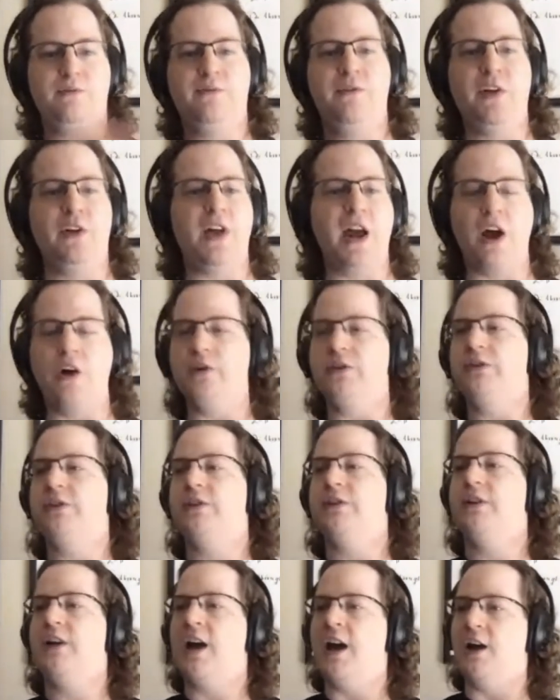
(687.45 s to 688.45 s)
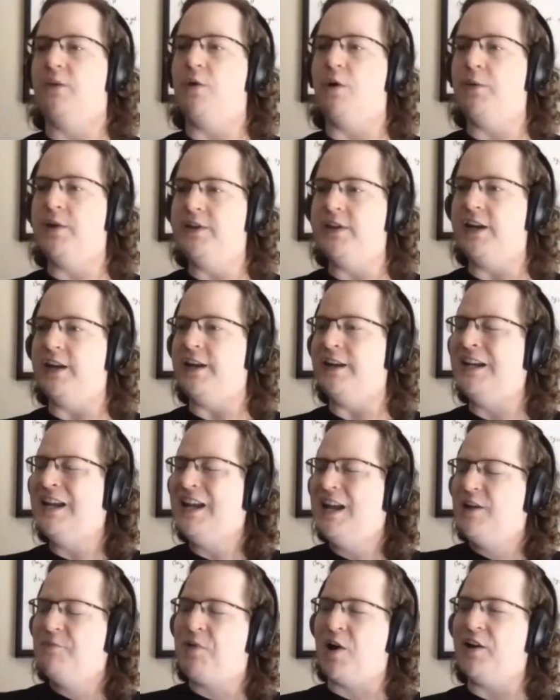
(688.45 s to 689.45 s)
fill out uh, what we did.
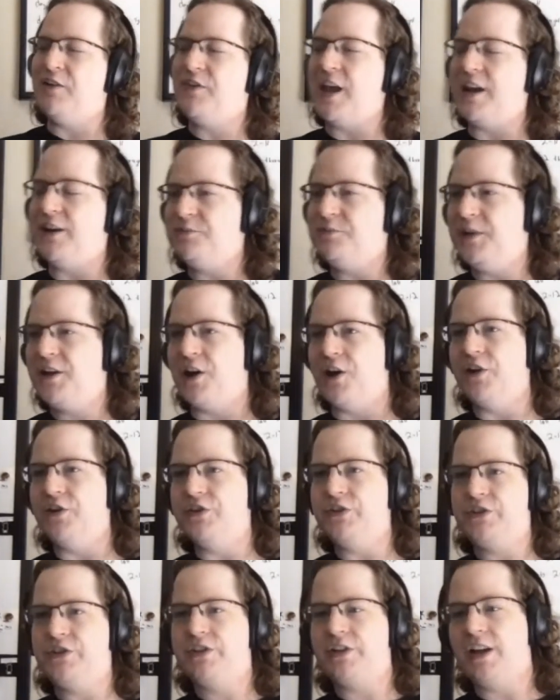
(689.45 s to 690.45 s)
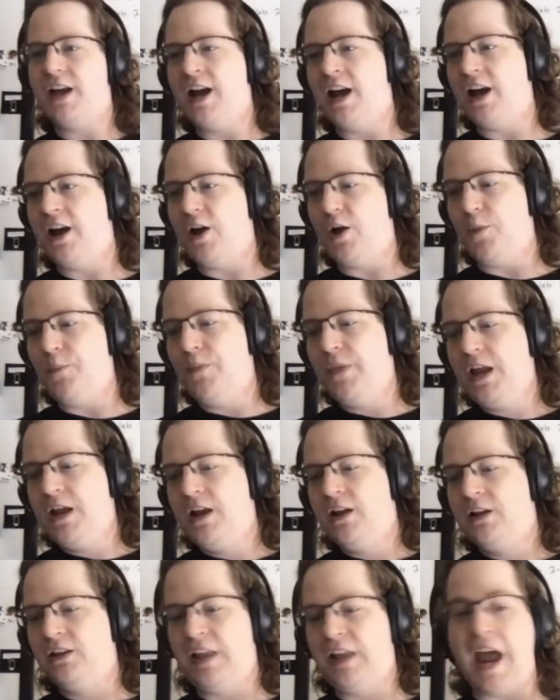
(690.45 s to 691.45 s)
And part of that is because um,
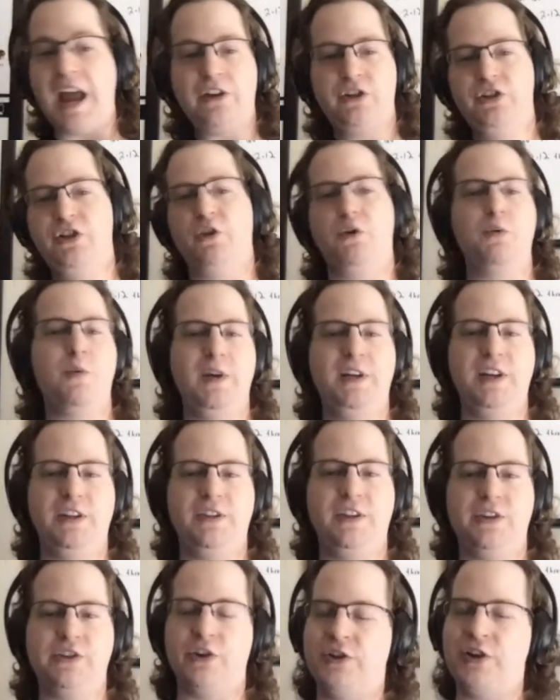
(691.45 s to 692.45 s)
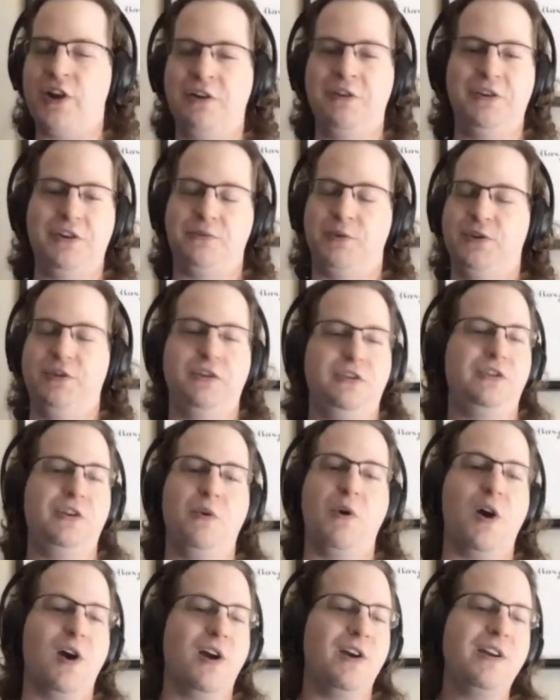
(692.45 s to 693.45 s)
last year when we did this, our challenges were just
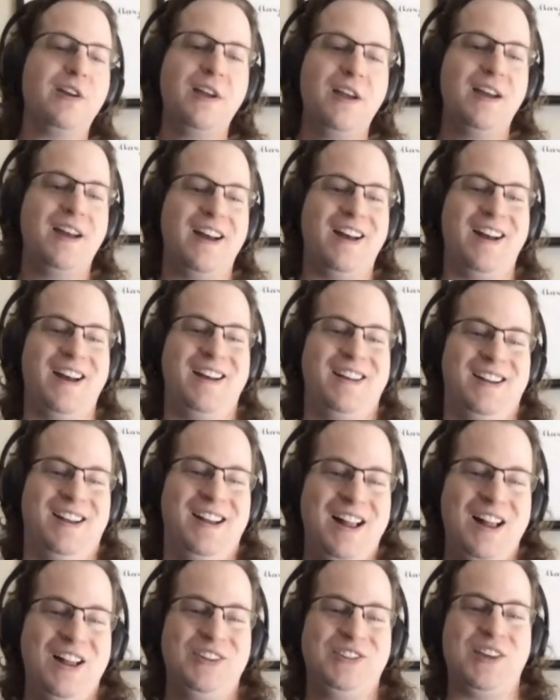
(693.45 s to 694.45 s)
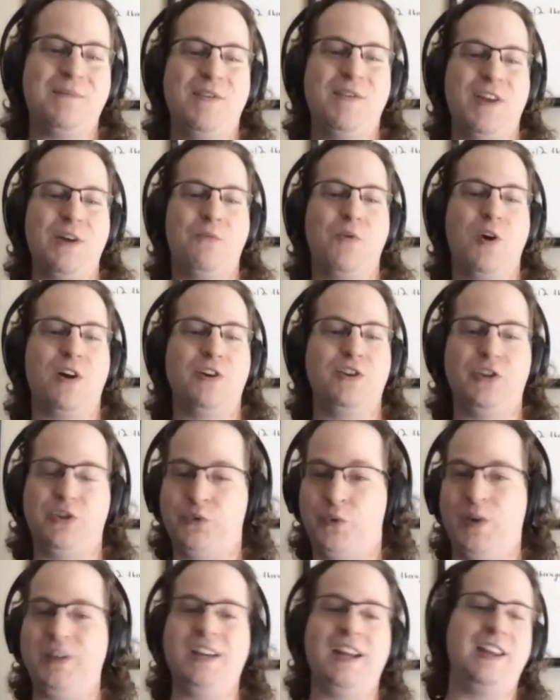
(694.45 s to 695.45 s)
too hard. Uh, some of them were
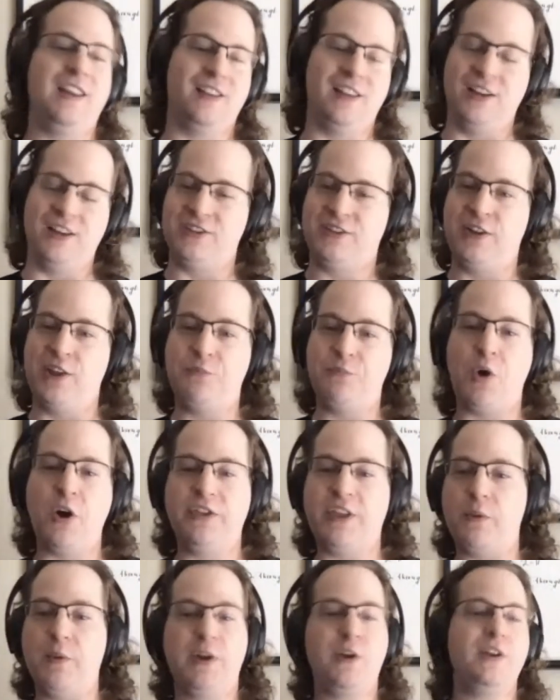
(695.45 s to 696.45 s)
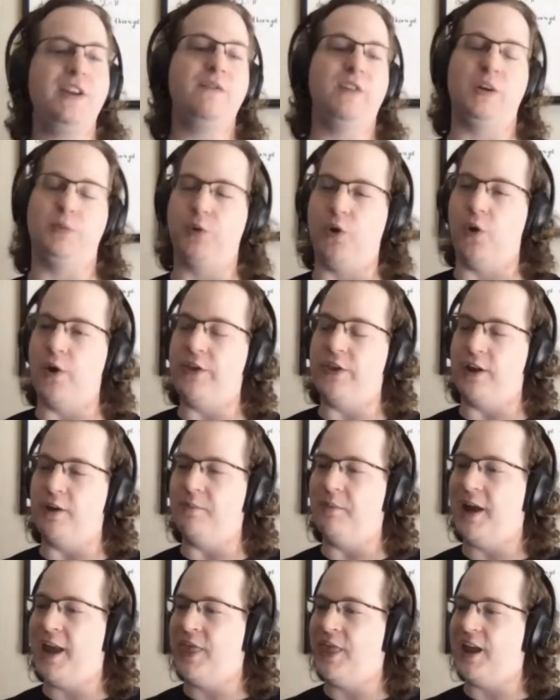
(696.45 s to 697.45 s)
just ridiculous to the point that we couldn't even deploy
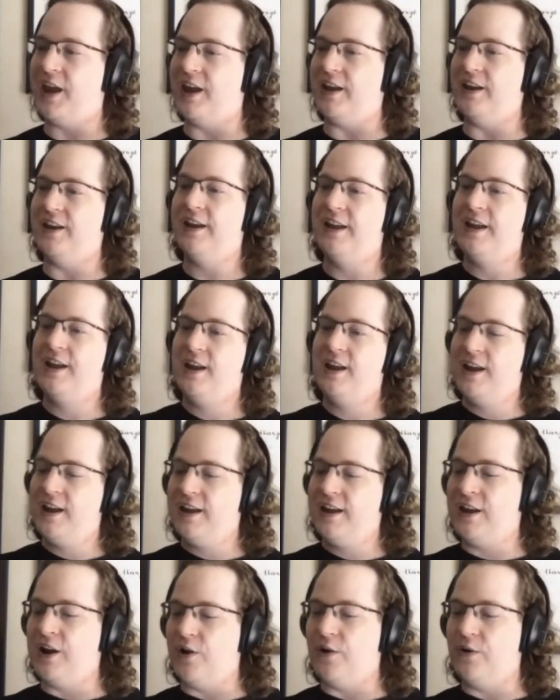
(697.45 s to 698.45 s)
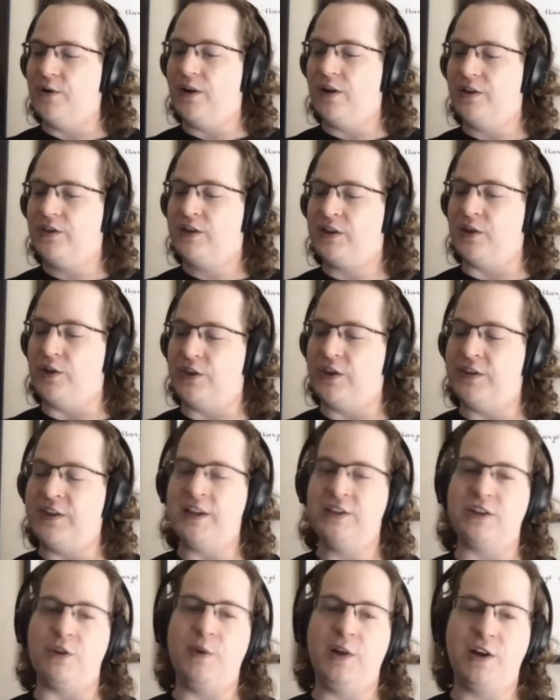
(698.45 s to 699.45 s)
them. And then, oh you know, the, the
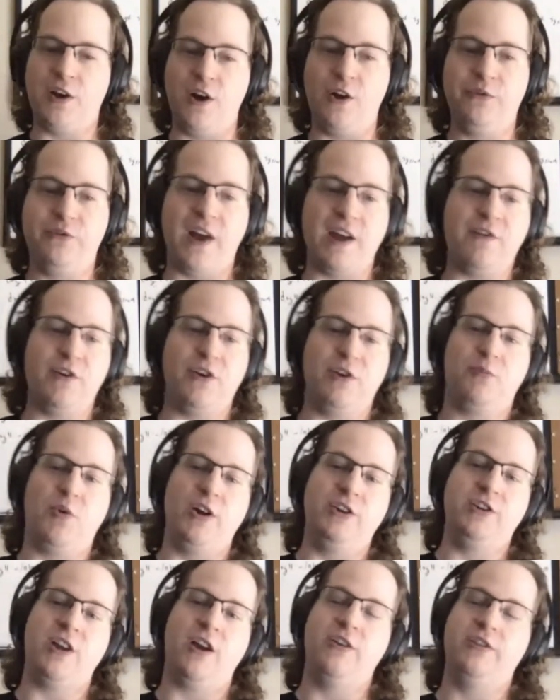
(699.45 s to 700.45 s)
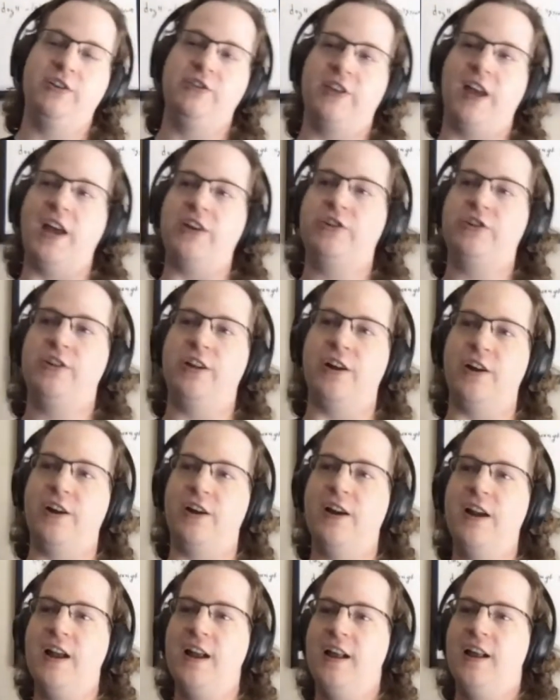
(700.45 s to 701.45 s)
things that we called 500 point challenges last
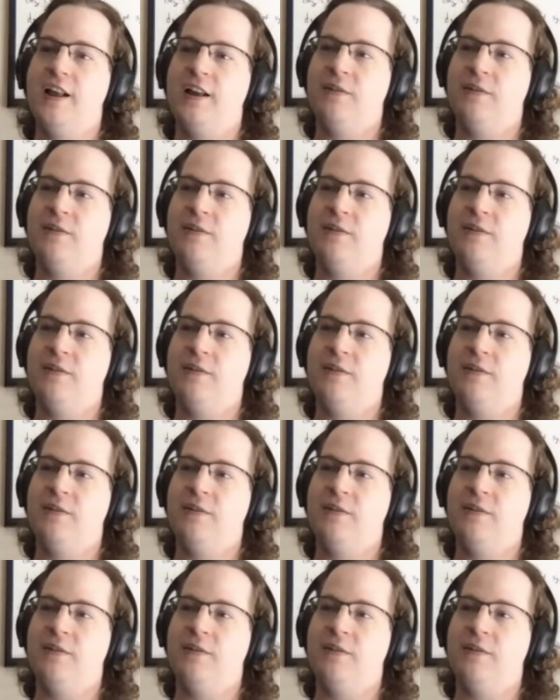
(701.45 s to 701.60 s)
year